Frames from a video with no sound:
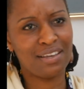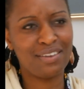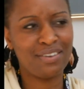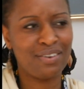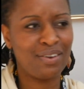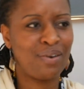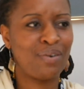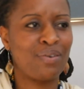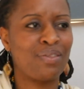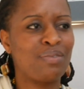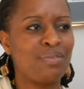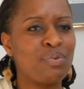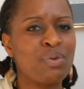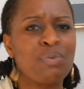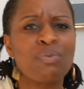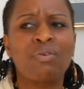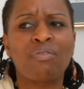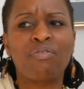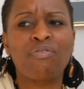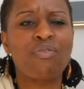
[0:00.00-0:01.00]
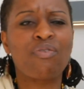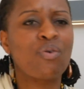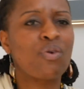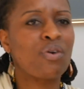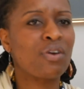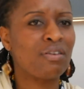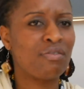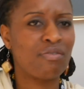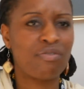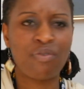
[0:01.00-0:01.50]
You know, we were
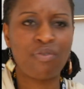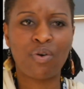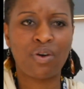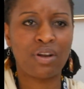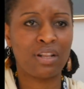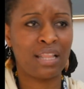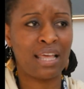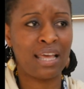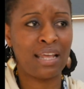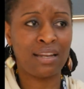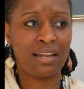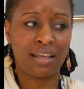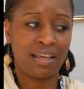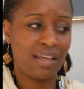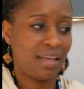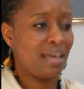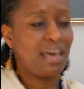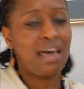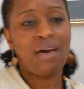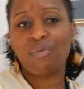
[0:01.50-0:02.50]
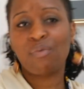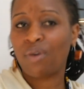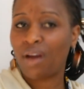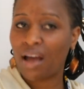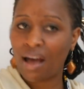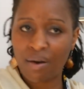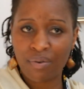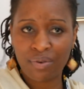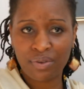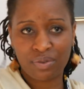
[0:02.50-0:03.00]
foreign, foreign land, and we're
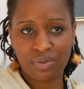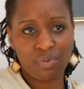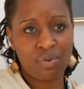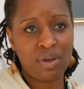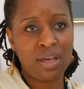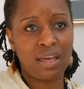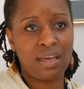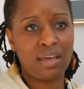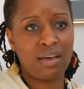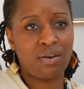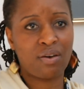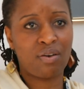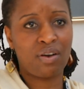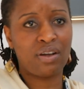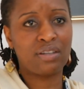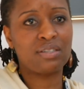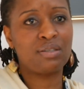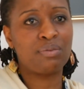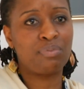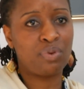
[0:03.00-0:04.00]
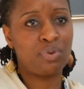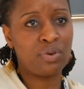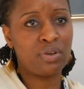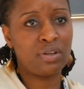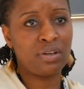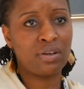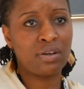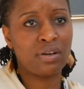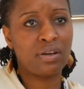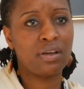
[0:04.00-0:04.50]
hours away across the
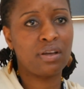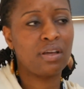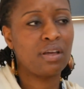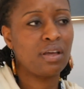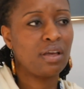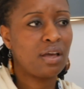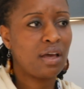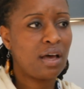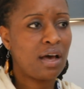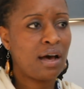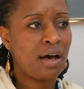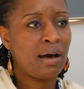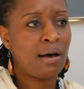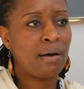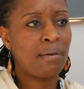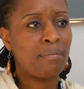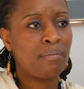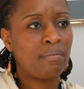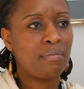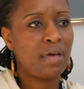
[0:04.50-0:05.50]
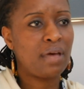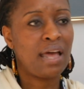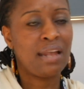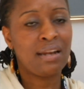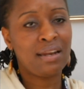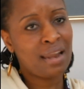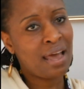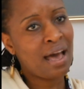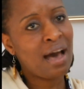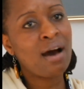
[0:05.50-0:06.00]
border. Um,
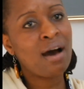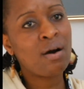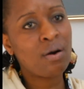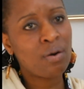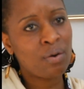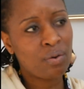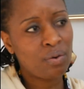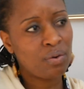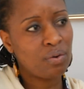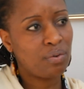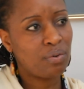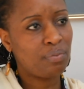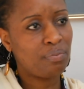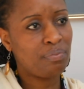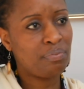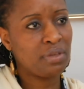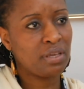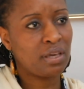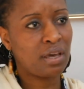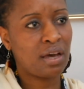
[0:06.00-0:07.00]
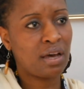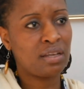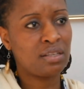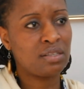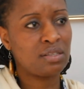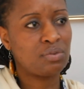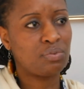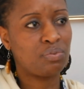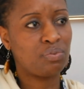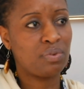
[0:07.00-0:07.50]
and now,
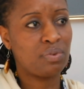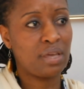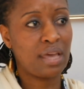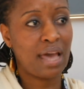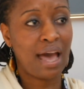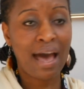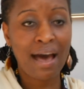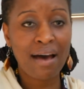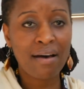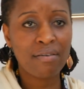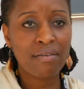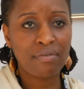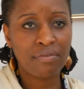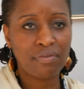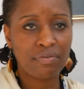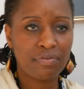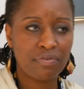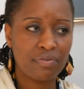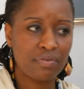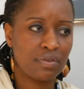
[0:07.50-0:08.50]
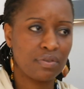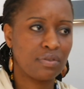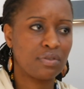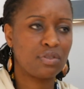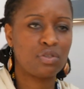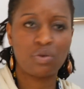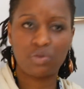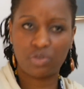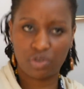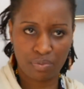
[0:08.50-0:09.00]
because we have
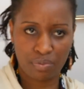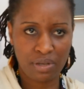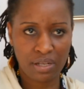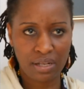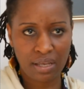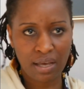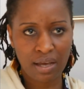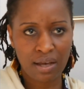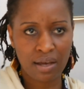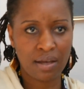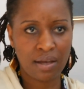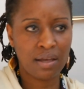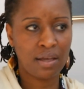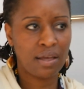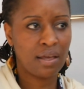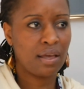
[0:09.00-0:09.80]
social media,